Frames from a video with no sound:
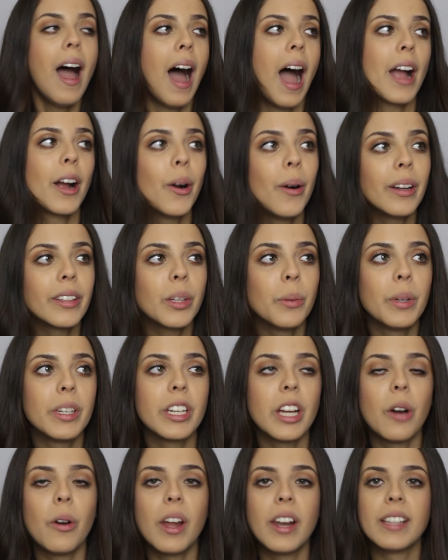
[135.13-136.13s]
I go out the
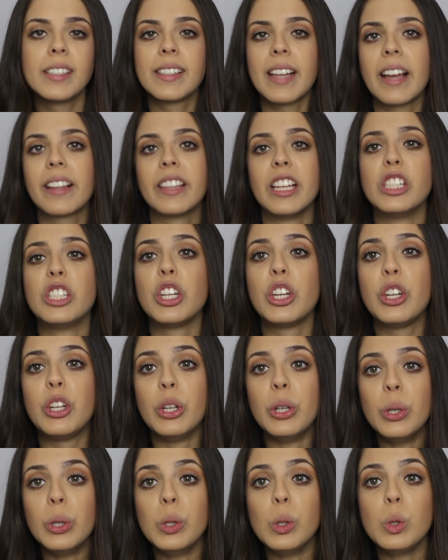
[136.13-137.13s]
window and it's, like, this
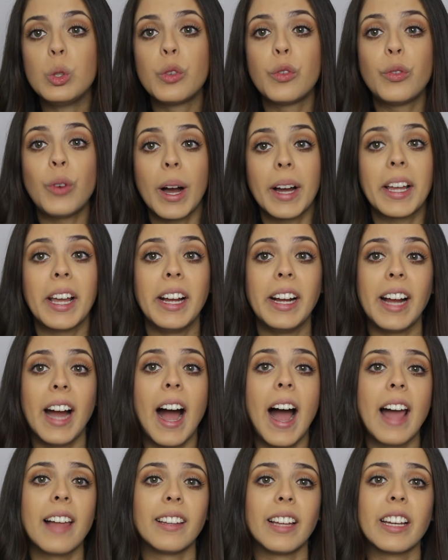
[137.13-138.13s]
huge fucking
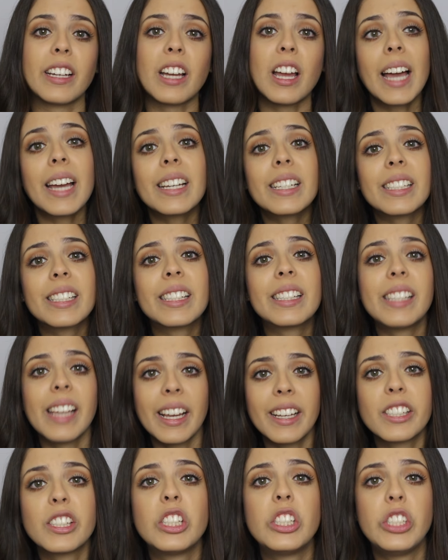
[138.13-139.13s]
guy, like, like
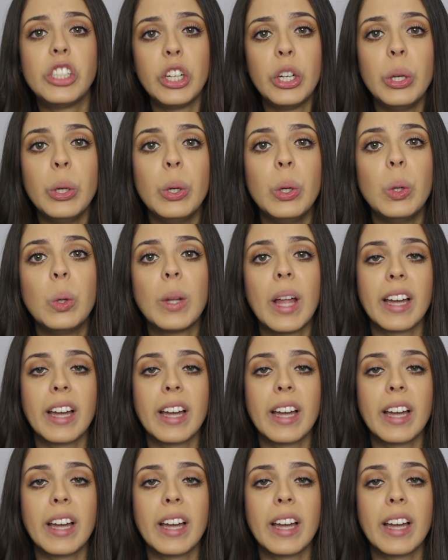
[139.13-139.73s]
6'2",